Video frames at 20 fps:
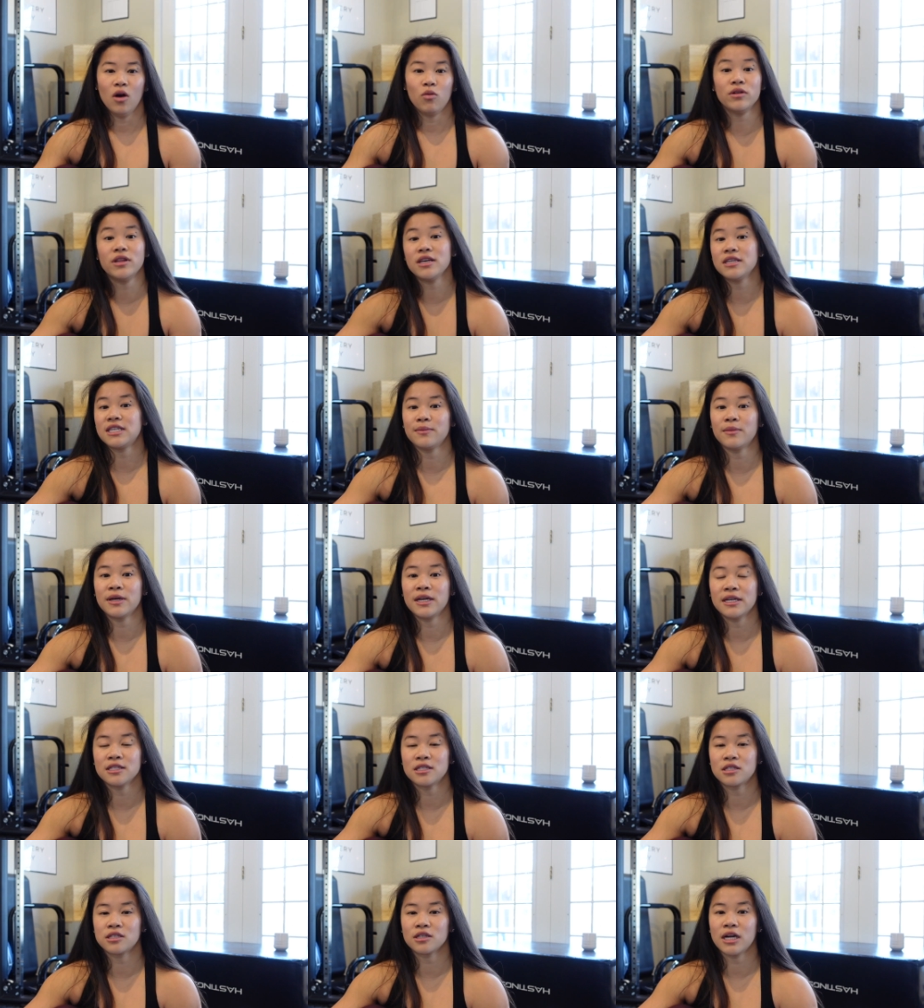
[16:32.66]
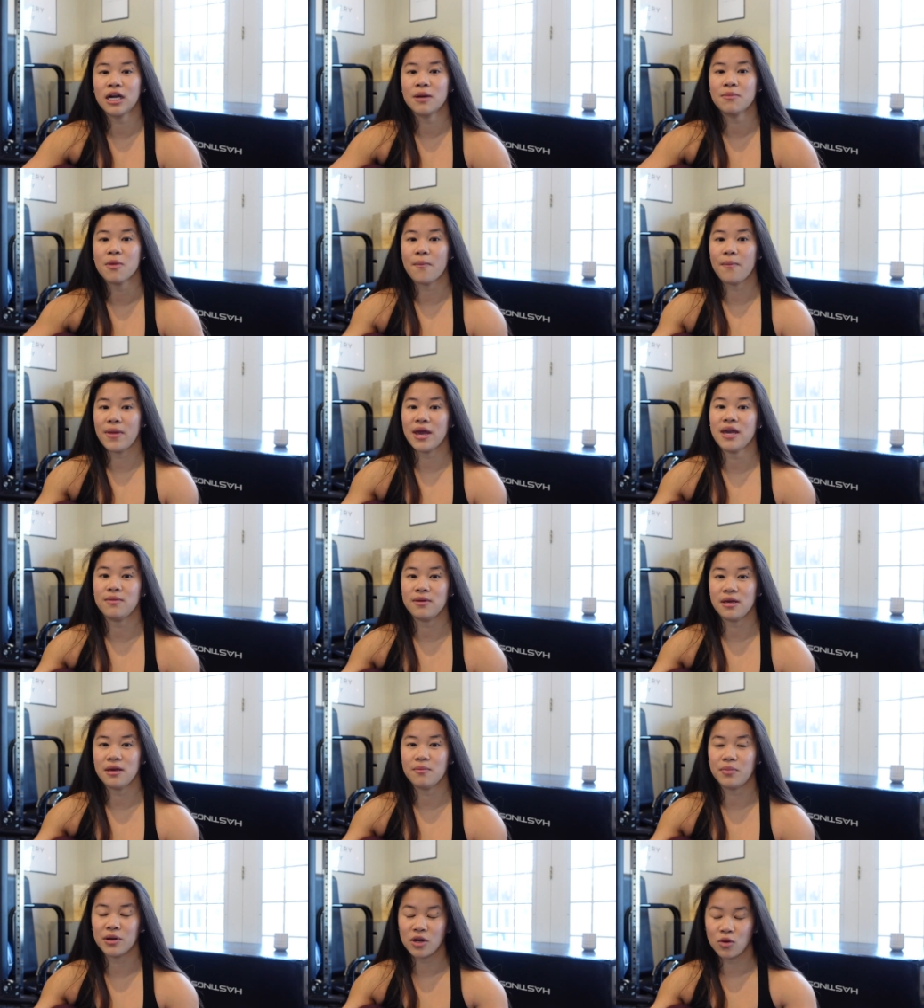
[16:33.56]
Will they see my Instagram?
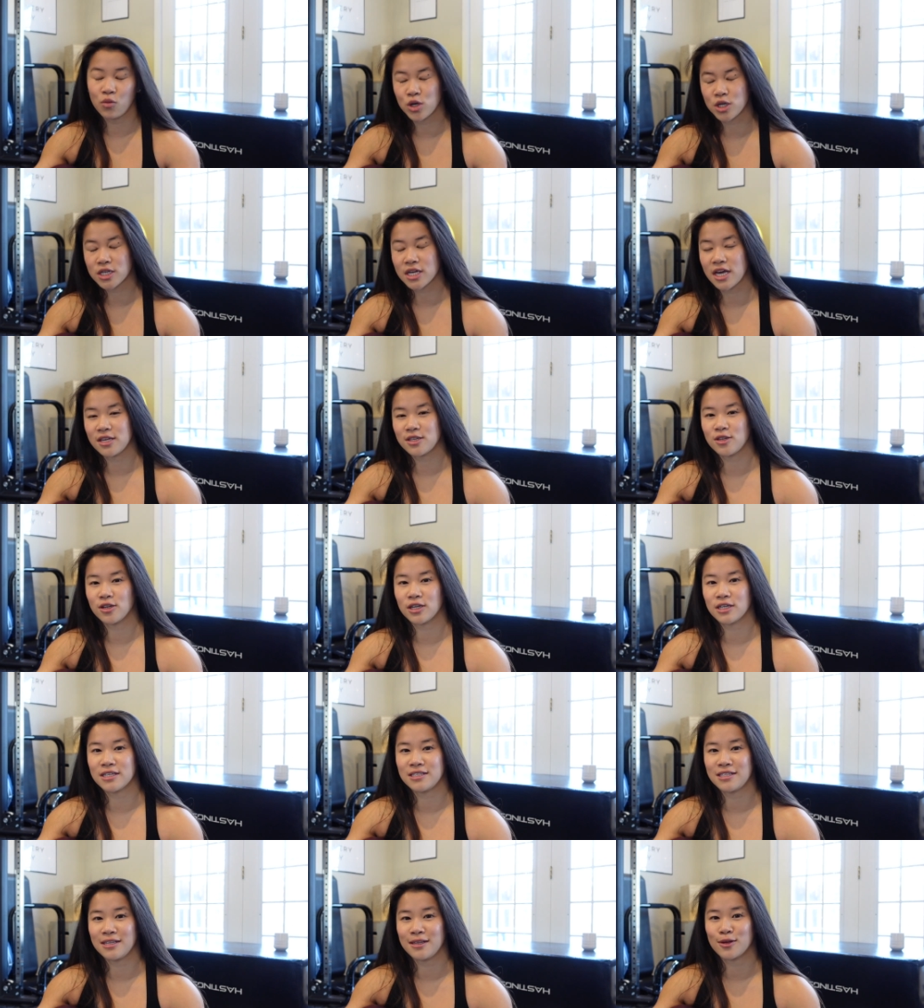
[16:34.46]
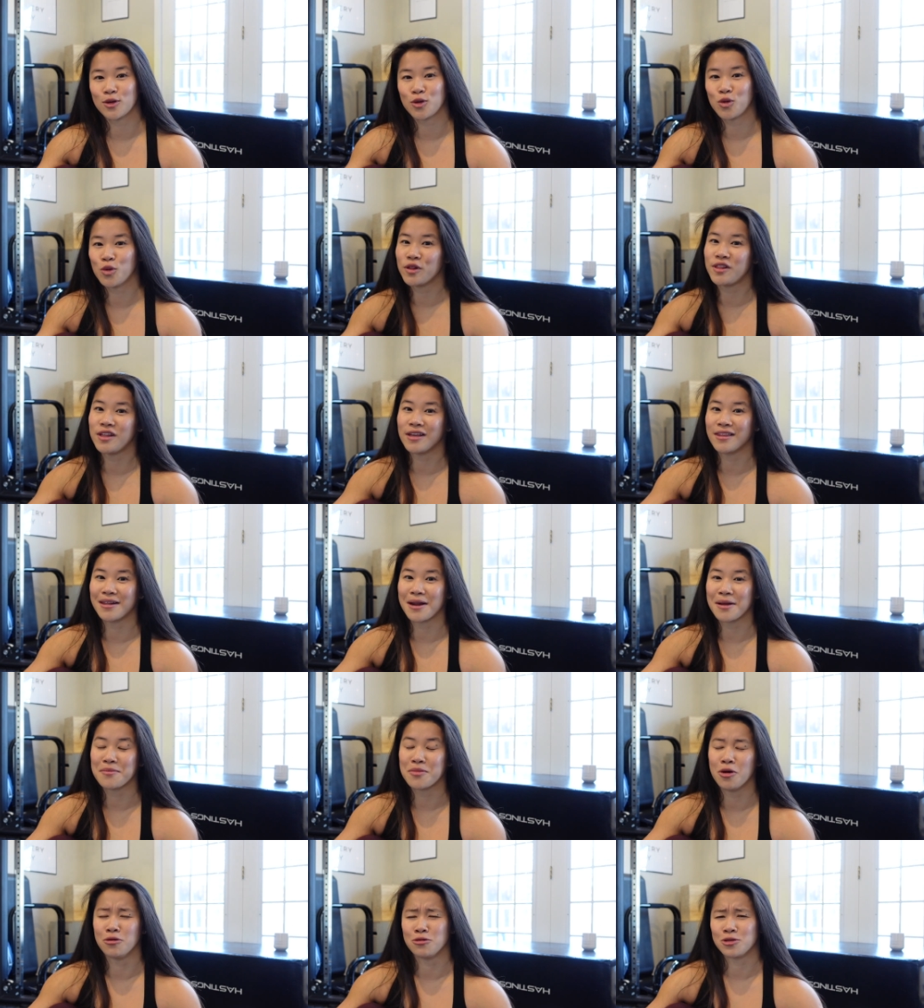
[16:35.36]
Maybe, but in which case they're gonna see the cool thing that
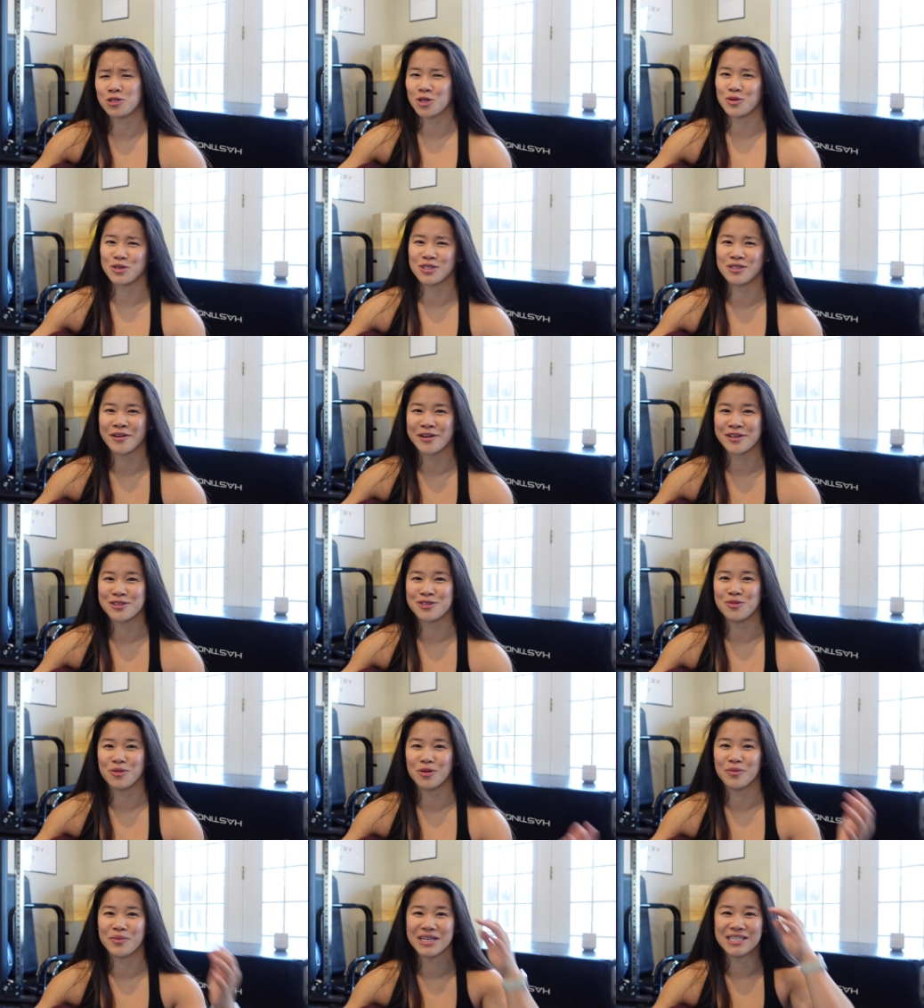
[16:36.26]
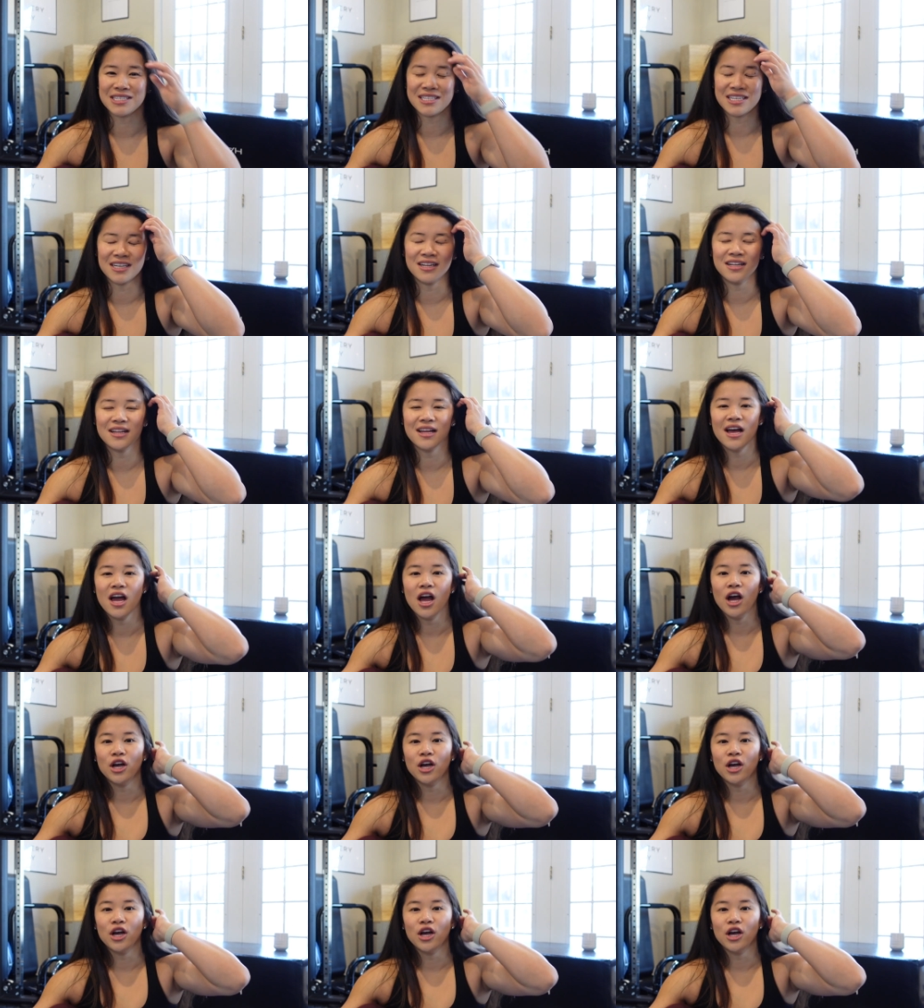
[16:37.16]
I post, so it's not a super big deal.